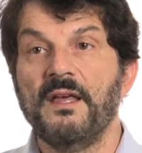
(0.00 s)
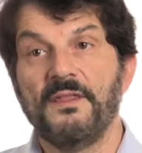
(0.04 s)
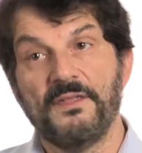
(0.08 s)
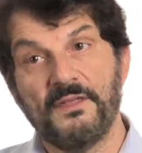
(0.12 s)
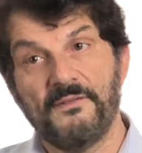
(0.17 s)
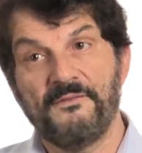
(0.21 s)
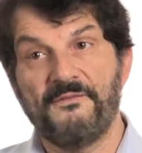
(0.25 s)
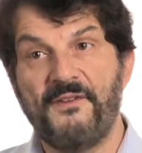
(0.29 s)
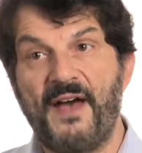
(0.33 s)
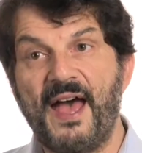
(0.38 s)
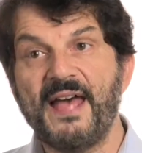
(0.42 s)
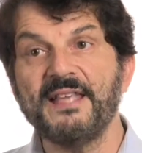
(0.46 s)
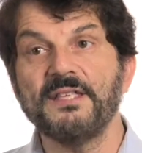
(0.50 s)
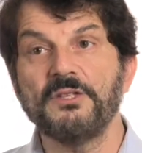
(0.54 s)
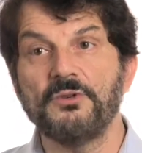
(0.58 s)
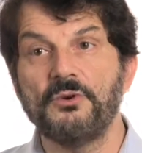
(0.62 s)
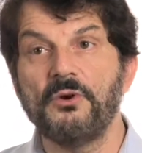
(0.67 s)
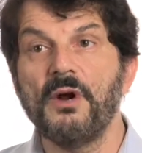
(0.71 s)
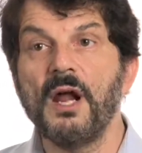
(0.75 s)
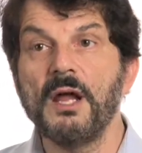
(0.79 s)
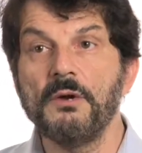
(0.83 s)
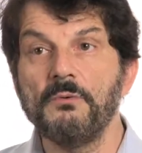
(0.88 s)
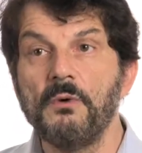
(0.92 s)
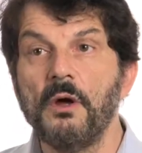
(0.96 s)
The
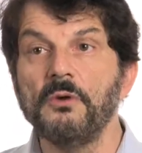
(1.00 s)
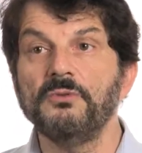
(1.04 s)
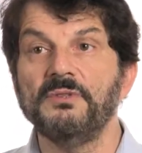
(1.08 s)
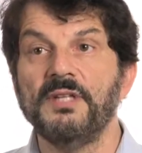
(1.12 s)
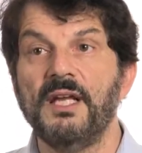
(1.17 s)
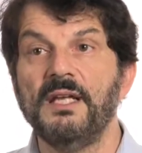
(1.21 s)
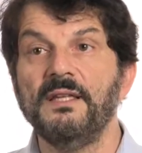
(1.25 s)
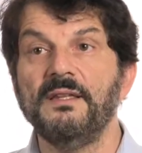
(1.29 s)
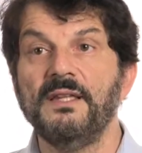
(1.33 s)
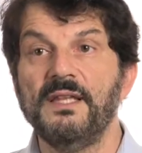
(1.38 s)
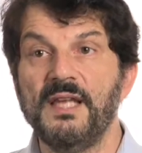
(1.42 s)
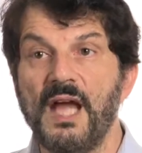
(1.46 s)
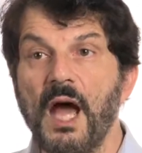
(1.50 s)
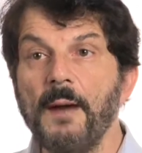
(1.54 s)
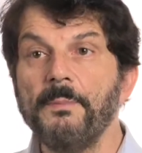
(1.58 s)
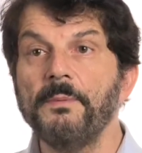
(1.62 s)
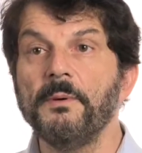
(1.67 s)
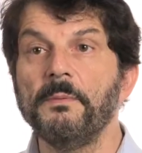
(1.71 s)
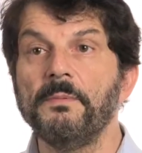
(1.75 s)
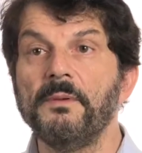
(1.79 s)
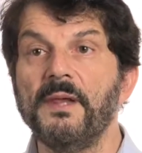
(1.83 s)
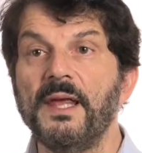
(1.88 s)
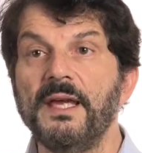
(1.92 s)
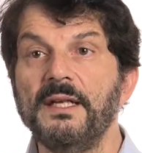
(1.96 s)
faster I rotate the
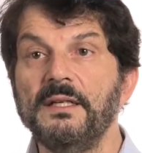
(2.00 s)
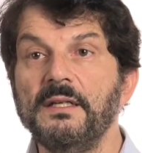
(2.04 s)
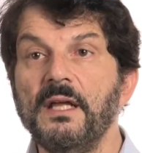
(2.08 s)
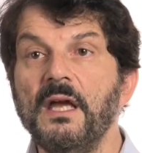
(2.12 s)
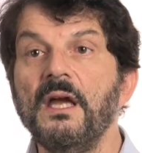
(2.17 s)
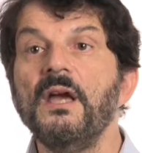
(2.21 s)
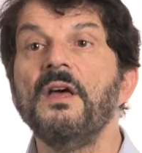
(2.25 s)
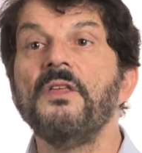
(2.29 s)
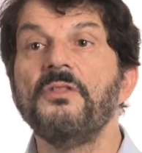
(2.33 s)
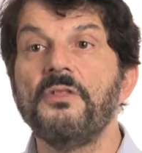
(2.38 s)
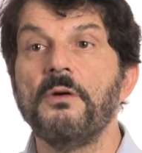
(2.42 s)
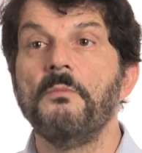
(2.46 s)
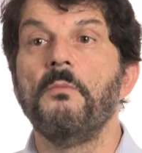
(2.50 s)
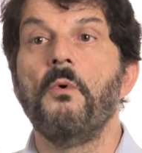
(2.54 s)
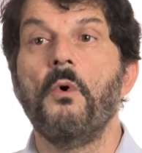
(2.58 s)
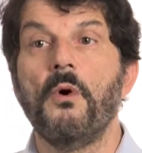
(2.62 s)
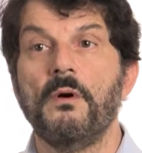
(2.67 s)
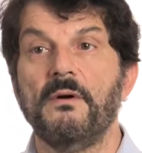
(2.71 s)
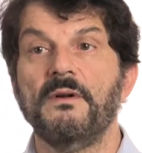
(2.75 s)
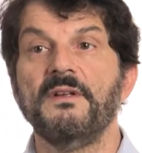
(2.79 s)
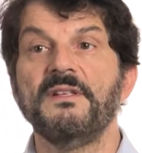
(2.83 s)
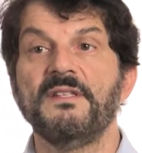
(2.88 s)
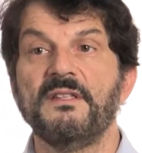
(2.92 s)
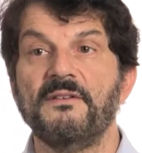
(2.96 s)
upper plate, the
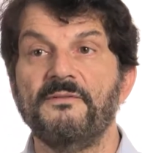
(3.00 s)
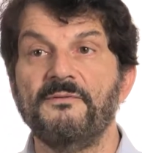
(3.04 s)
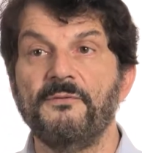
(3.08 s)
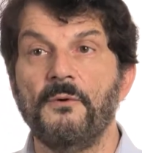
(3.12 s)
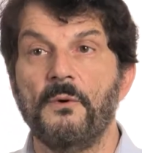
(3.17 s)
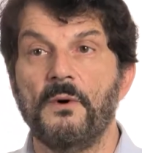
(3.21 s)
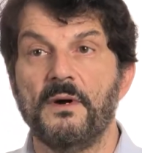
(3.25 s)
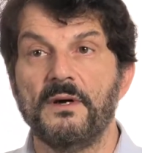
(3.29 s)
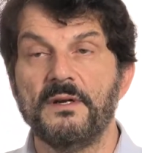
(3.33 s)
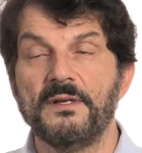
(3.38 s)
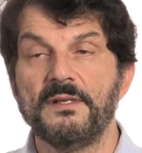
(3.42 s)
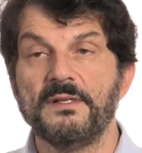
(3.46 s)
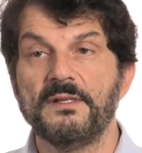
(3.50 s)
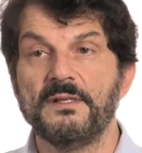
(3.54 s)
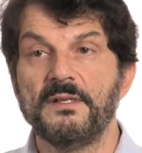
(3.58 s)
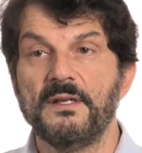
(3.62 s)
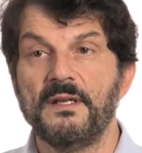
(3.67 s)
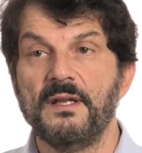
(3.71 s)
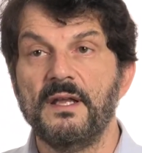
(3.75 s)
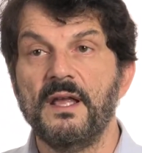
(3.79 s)
more is the force.